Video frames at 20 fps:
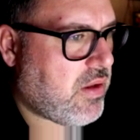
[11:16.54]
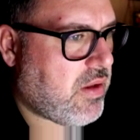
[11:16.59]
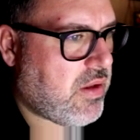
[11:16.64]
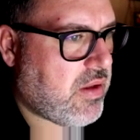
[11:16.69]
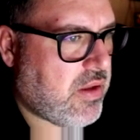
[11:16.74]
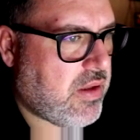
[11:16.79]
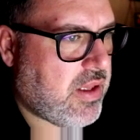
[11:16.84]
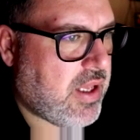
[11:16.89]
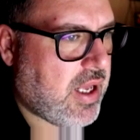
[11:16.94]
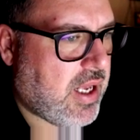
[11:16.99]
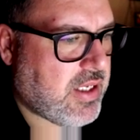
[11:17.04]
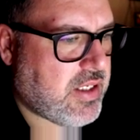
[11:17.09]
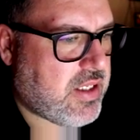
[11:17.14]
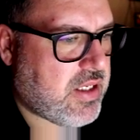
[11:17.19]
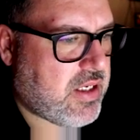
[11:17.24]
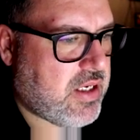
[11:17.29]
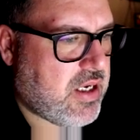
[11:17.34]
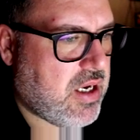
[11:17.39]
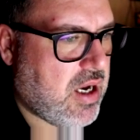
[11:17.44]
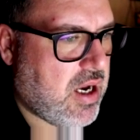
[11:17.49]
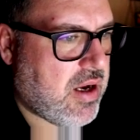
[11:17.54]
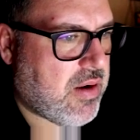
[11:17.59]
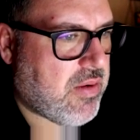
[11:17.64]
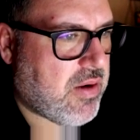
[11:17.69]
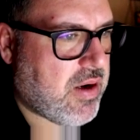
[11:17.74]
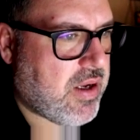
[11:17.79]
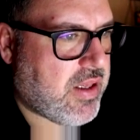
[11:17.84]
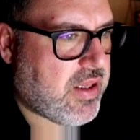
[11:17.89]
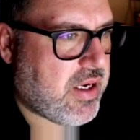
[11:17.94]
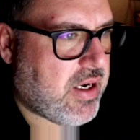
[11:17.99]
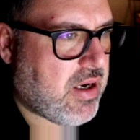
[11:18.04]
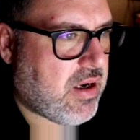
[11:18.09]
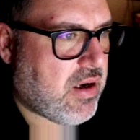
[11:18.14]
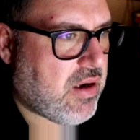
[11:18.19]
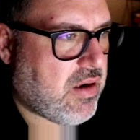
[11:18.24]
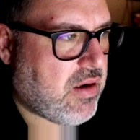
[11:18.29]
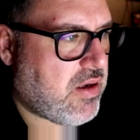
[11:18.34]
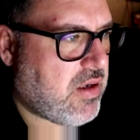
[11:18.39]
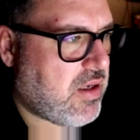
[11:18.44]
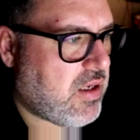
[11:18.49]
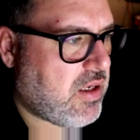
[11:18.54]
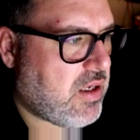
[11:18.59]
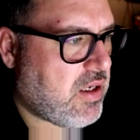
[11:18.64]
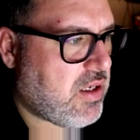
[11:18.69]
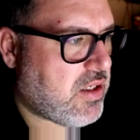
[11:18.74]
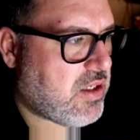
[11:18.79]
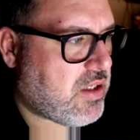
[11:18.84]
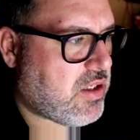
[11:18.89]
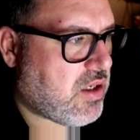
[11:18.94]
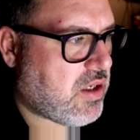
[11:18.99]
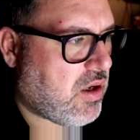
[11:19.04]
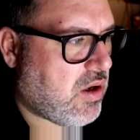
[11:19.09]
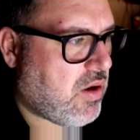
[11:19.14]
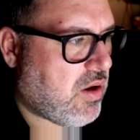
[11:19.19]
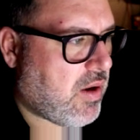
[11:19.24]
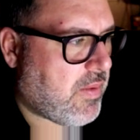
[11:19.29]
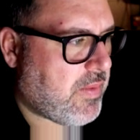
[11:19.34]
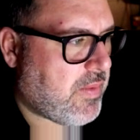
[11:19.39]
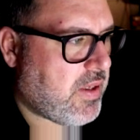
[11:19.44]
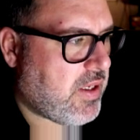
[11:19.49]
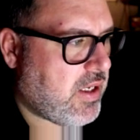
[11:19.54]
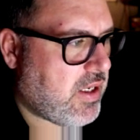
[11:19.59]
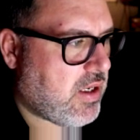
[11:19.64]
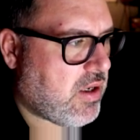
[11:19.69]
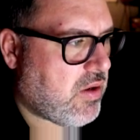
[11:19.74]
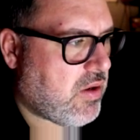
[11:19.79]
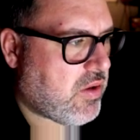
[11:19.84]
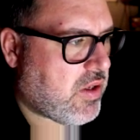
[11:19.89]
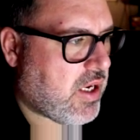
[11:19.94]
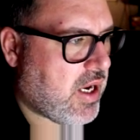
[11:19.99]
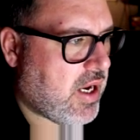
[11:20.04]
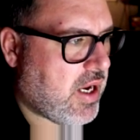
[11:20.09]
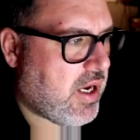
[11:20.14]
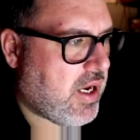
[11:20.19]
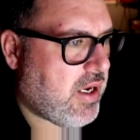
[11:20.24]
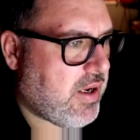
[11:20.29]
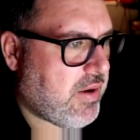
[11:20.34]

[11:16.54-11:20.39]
that's the cut right there. So I'm going to hit OK.